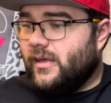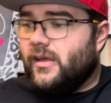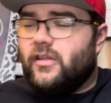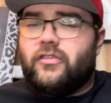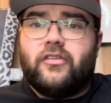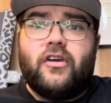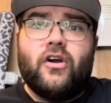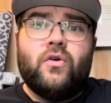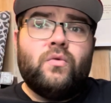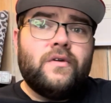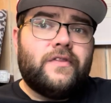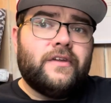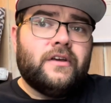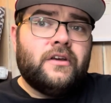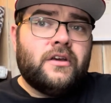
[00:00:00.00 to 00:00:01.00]
To go with
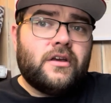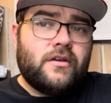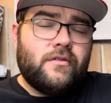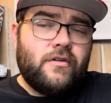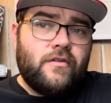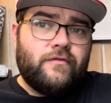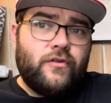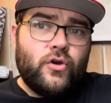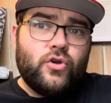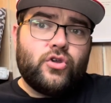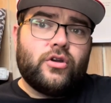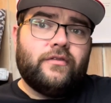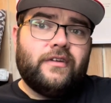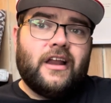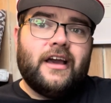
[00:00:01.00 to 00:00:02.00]
the version
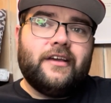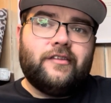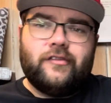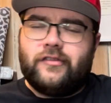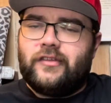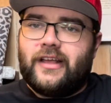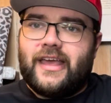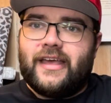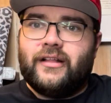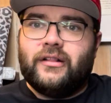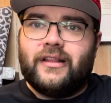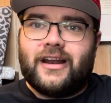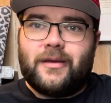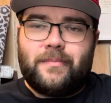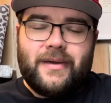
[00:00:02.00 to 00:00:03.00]
of License to Kill
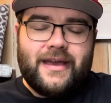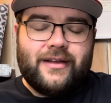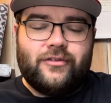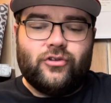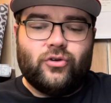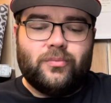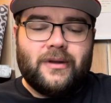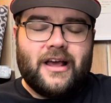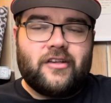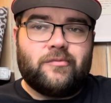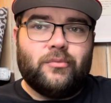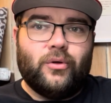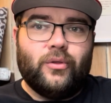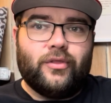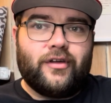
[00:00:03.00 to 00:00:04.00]
that I picked up last month, I